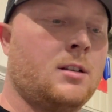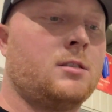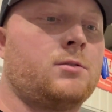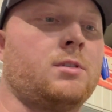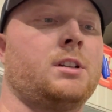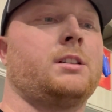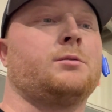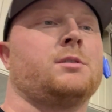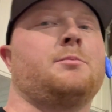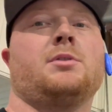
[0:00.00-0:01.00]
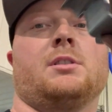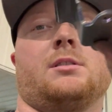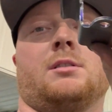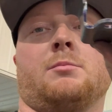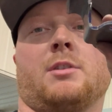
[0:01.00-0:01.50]
So what I did was put
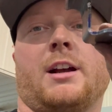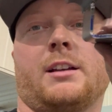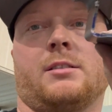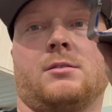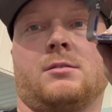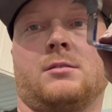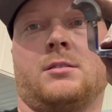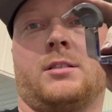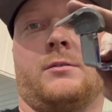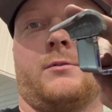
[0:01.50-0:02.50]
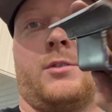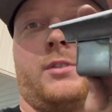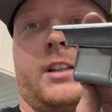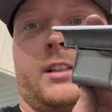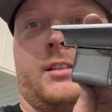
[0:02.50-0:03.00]
the bracket on and
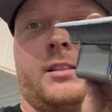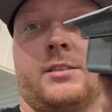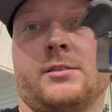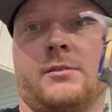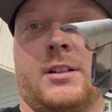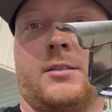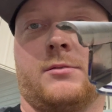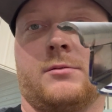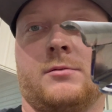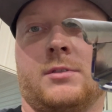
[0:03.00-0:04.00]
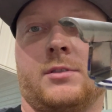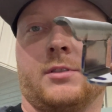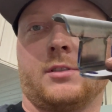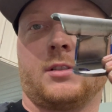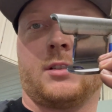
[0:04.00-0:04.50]
rotated this around until
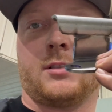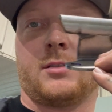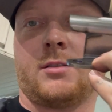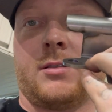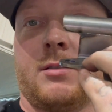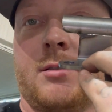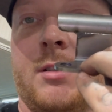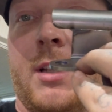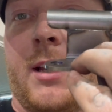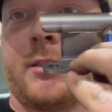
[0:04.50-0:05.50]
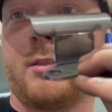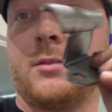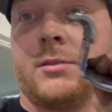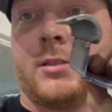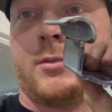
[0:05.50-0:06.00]
it touched, tacked it
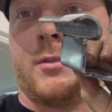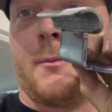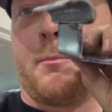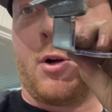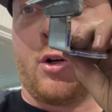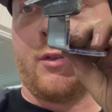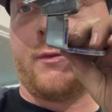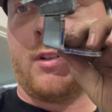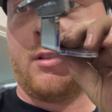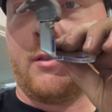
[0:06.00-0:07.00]
on there so it perfectly